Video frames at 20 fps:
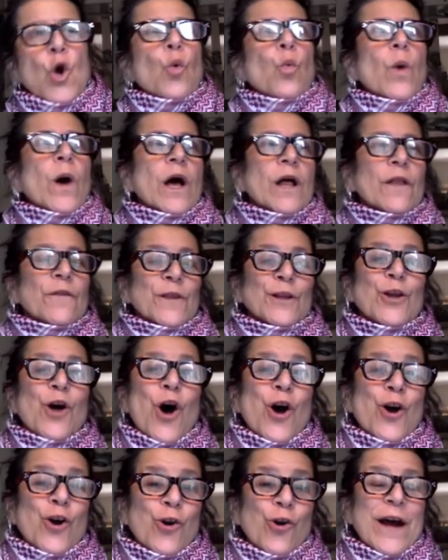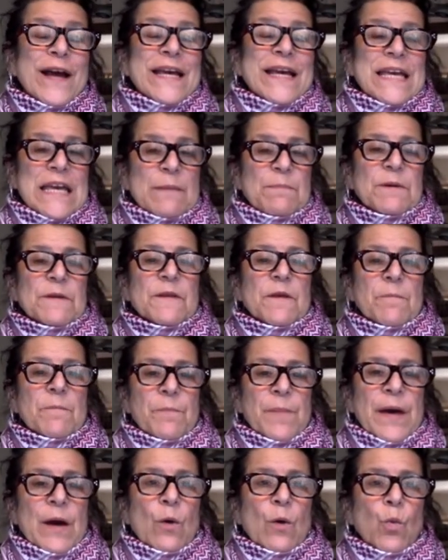Well, the longer I keep it,
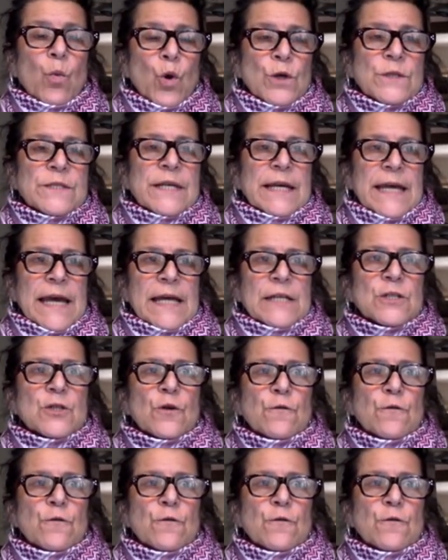the worse it gets.